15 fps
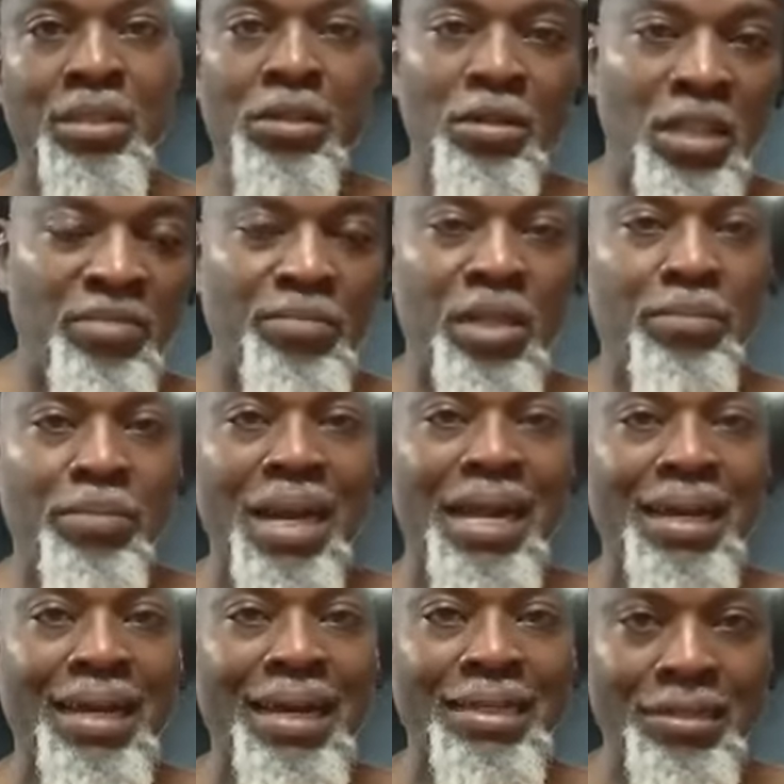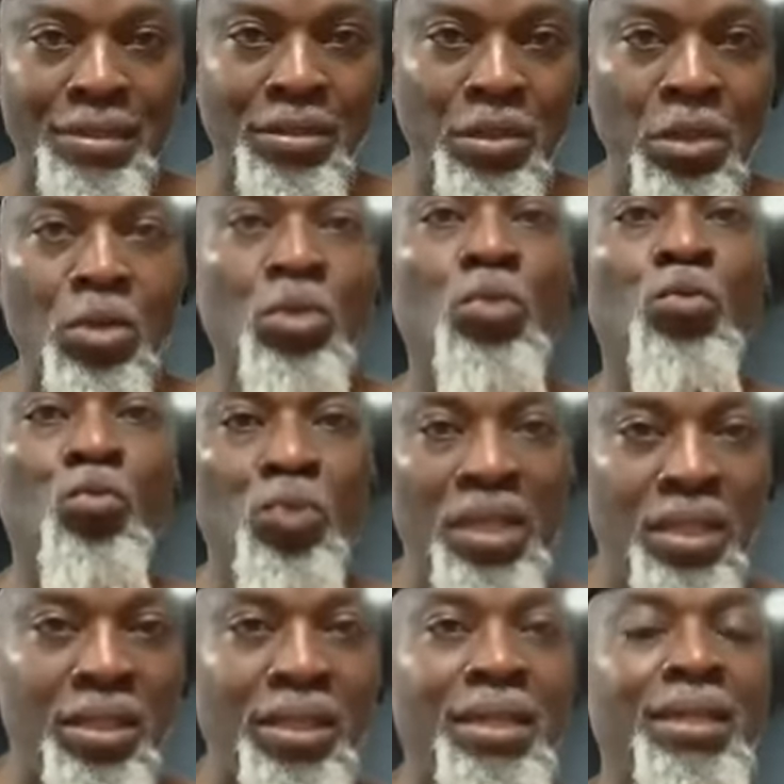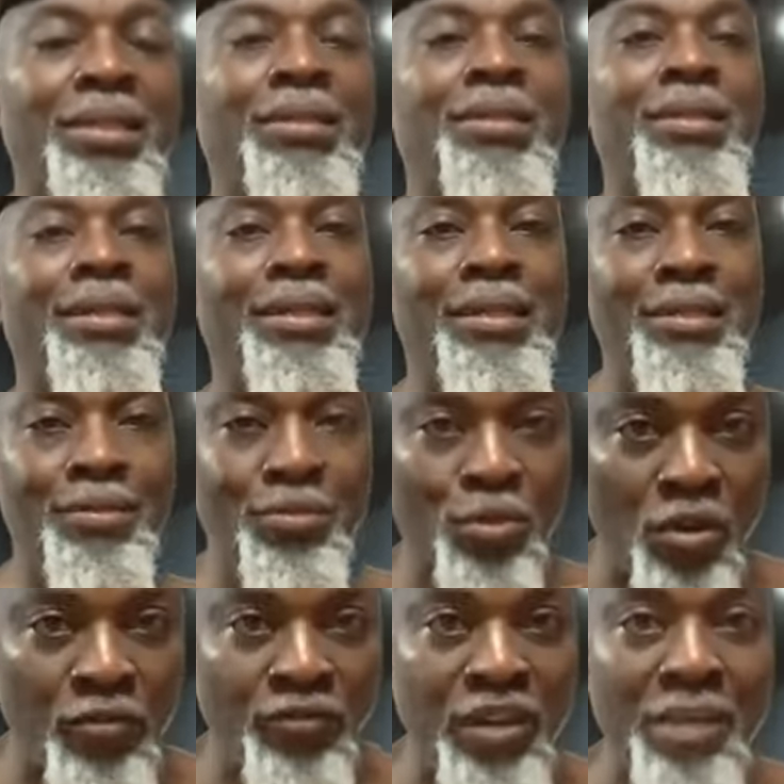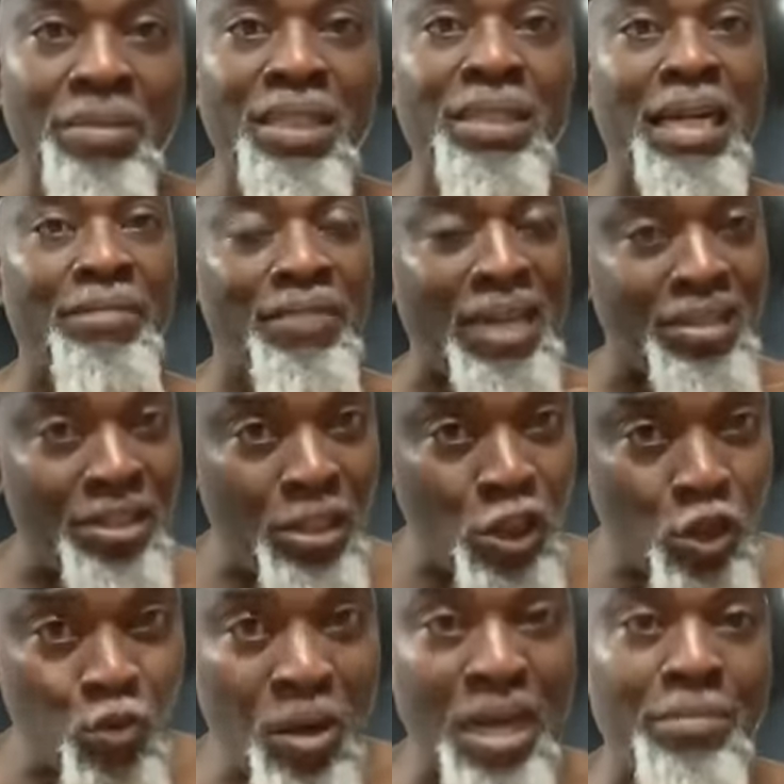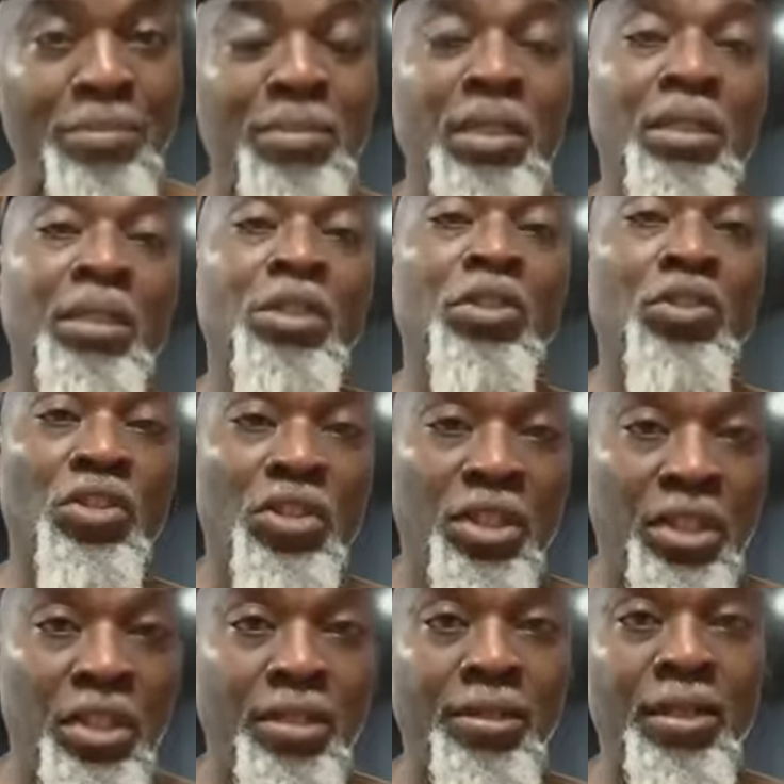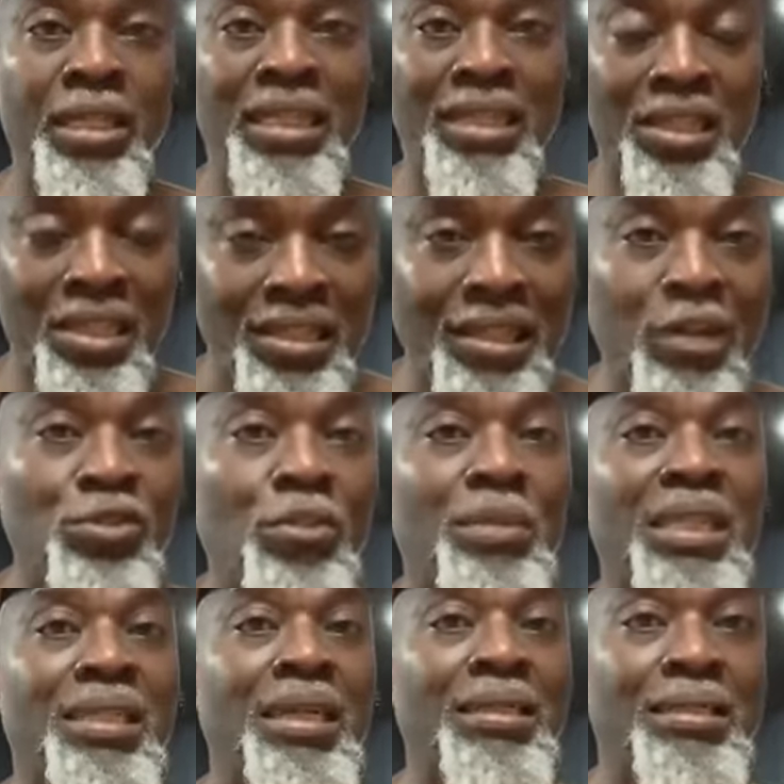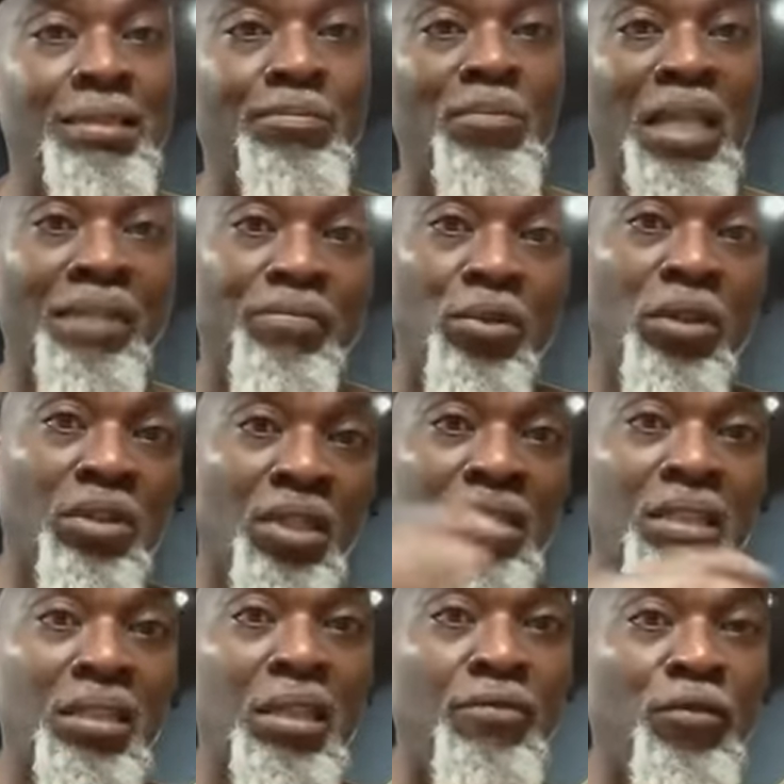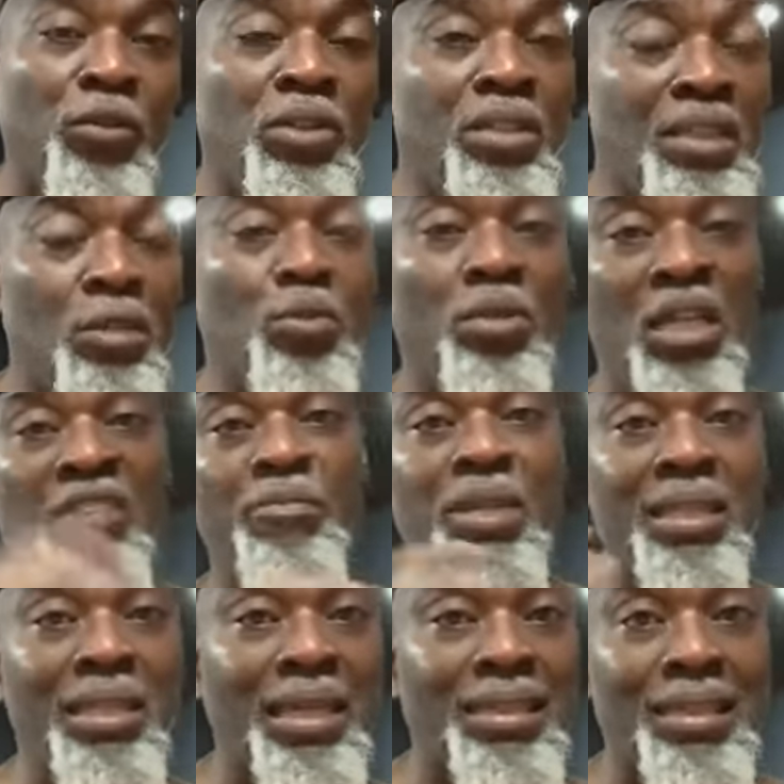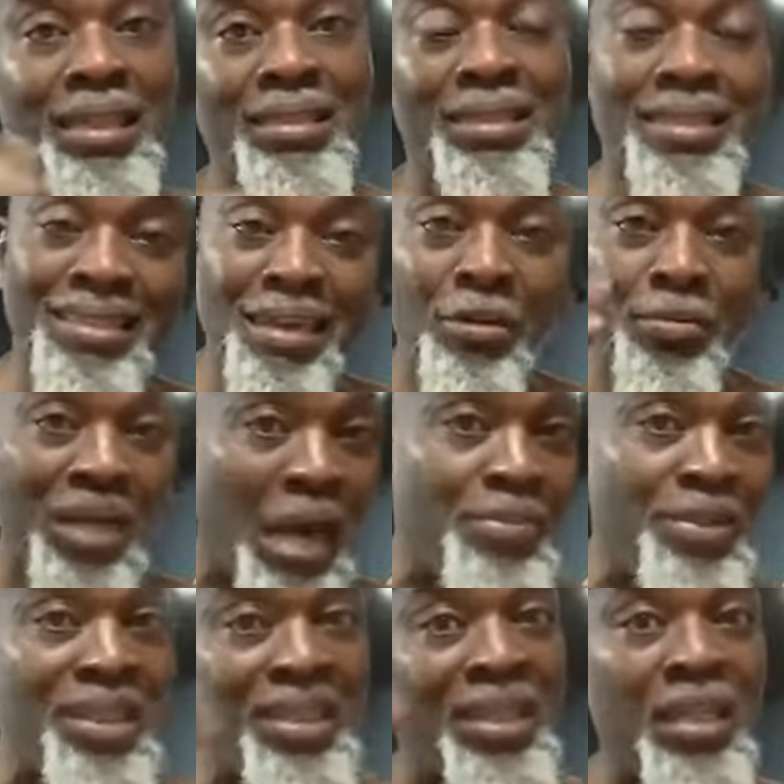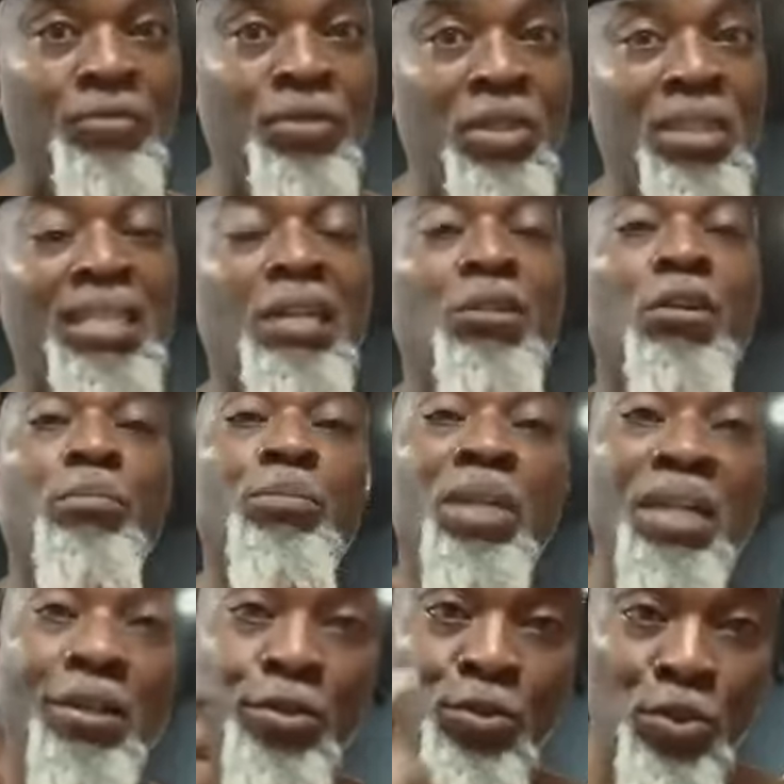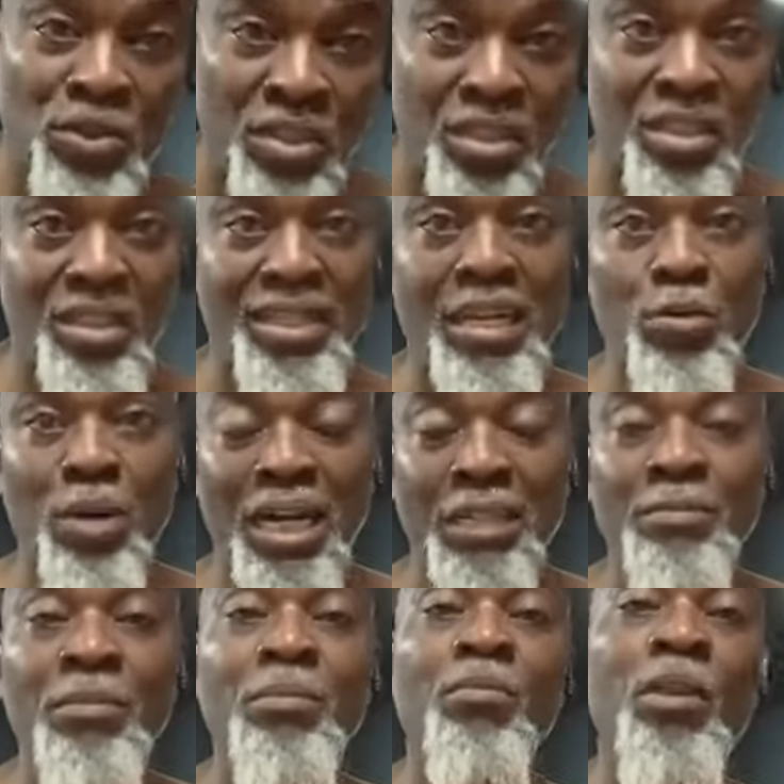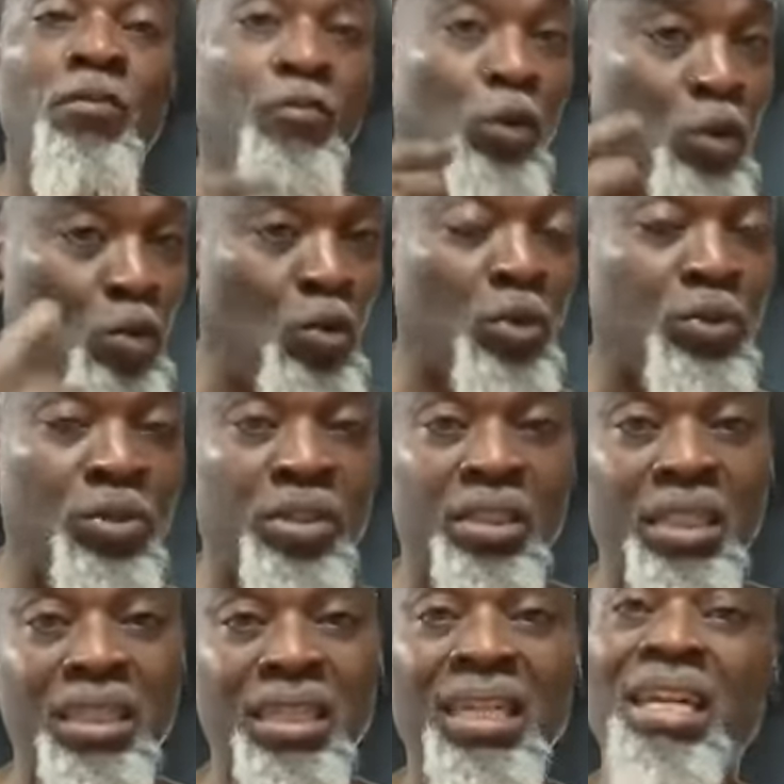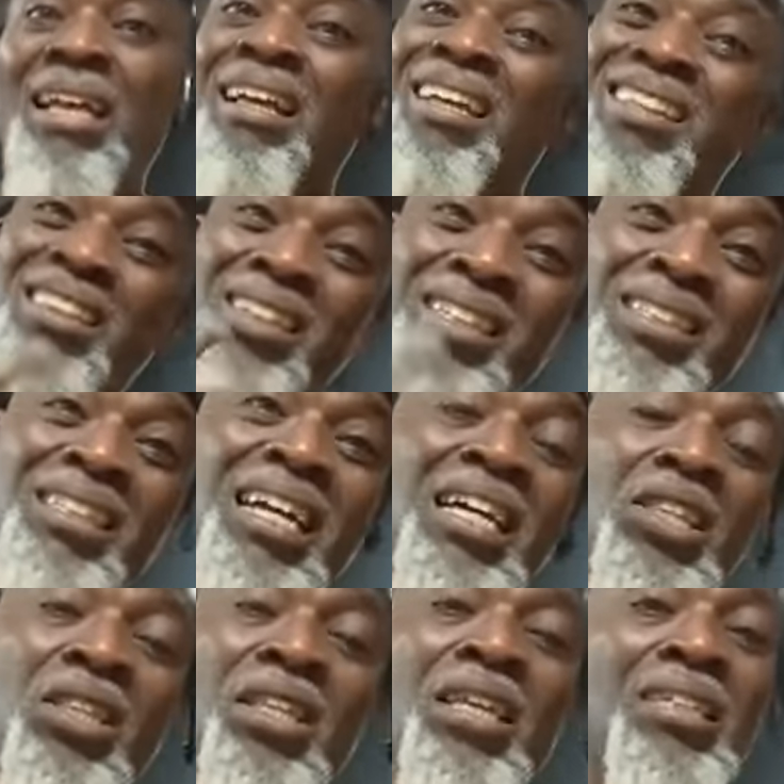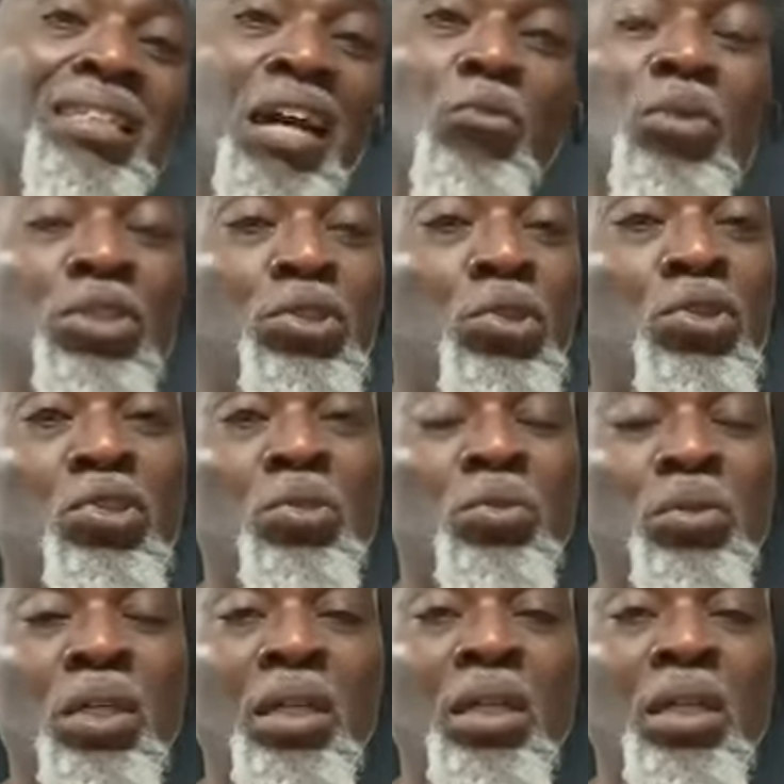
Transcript: They'll give me a placard with the confirming that I've actually swam the 3,000 meters, that I've done 3,040. They will give me that. That will be happening in the next few days, and I'll bring it onto Citizen AY for you all to see. These are things that we should do.